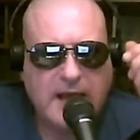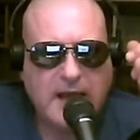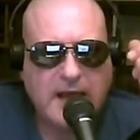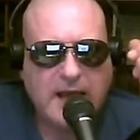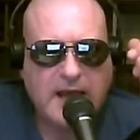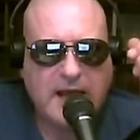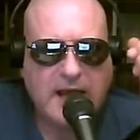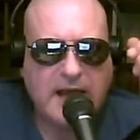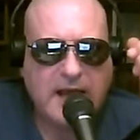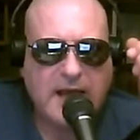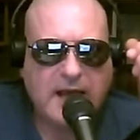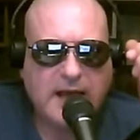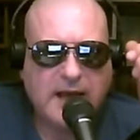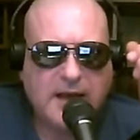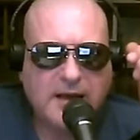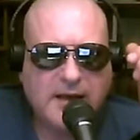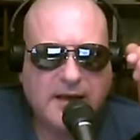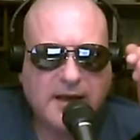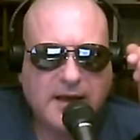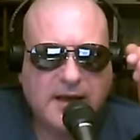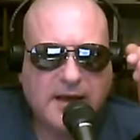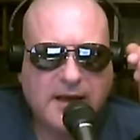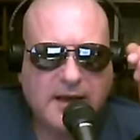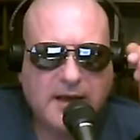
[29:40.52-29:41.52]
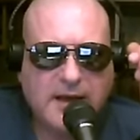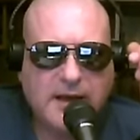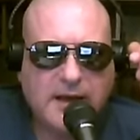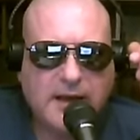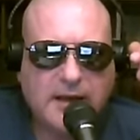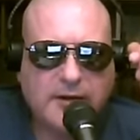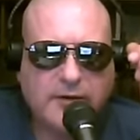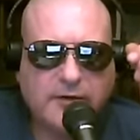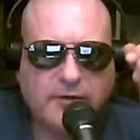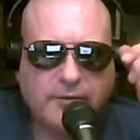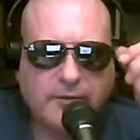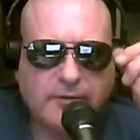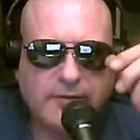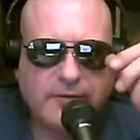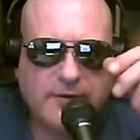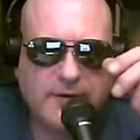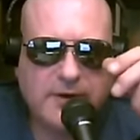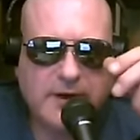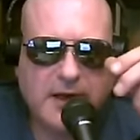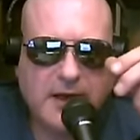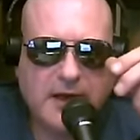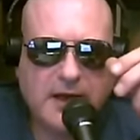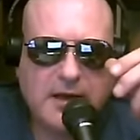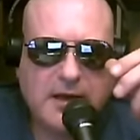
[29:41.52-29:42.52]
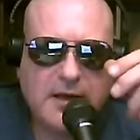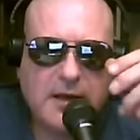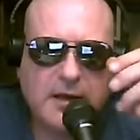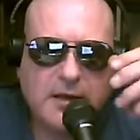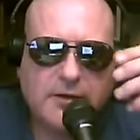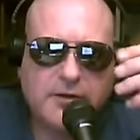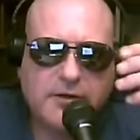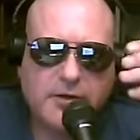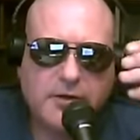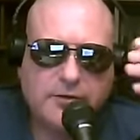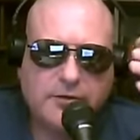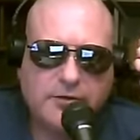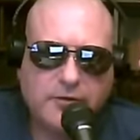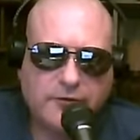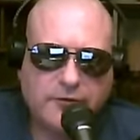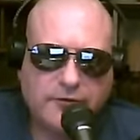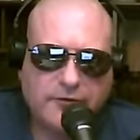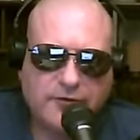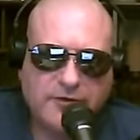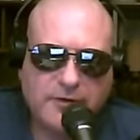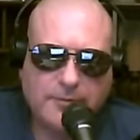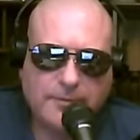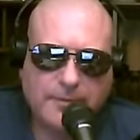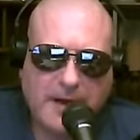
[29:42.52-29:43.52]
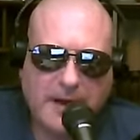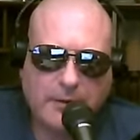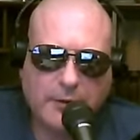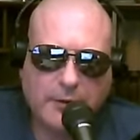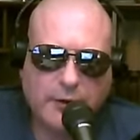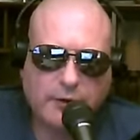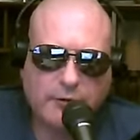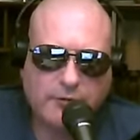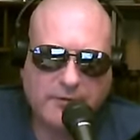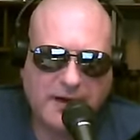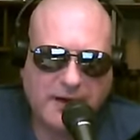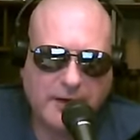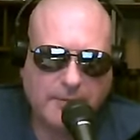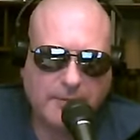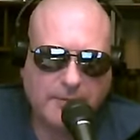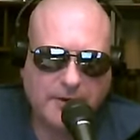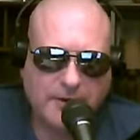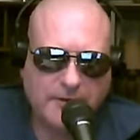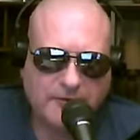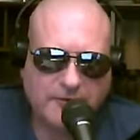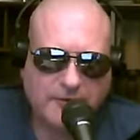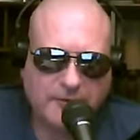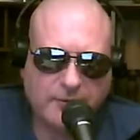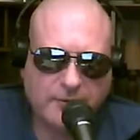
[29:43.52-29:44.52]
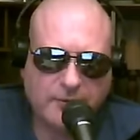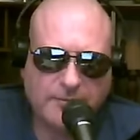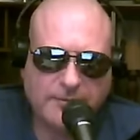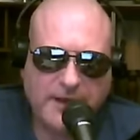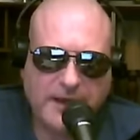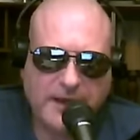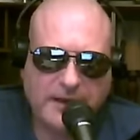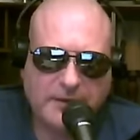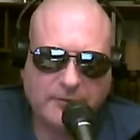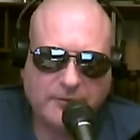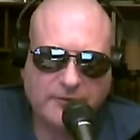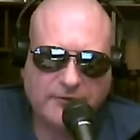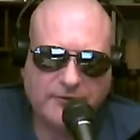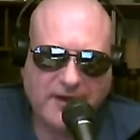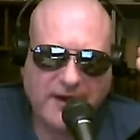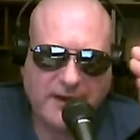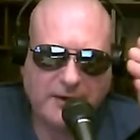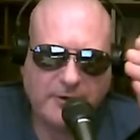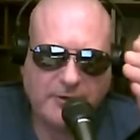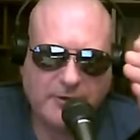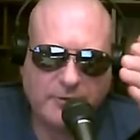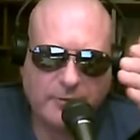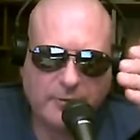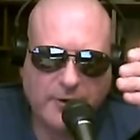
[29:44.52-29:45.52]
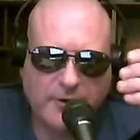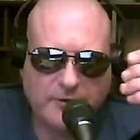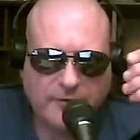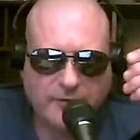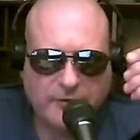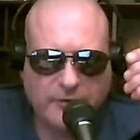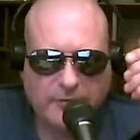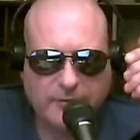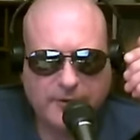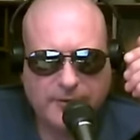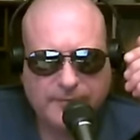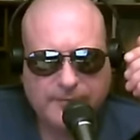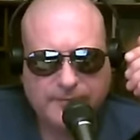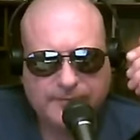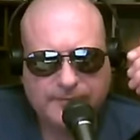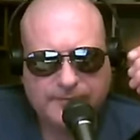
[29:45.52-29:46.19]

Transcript: And during the day, you're using the power created by the solar panels and your wind turbine.